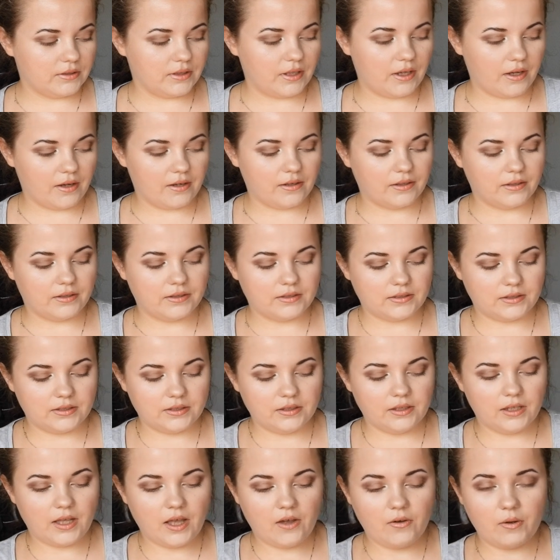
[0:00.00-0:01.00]
they
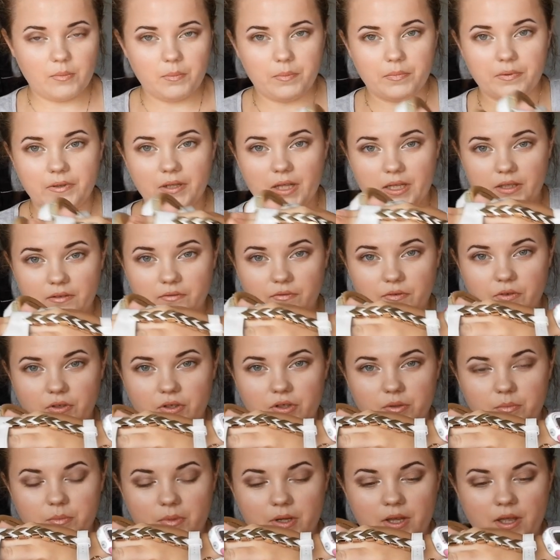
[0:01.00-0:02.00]
still have a
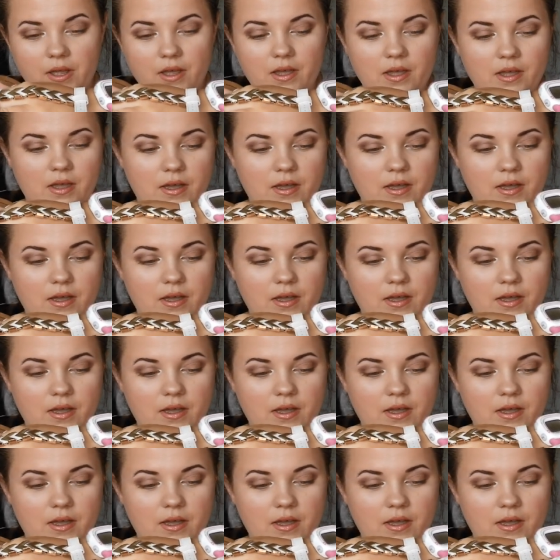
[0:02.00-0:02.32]
platform.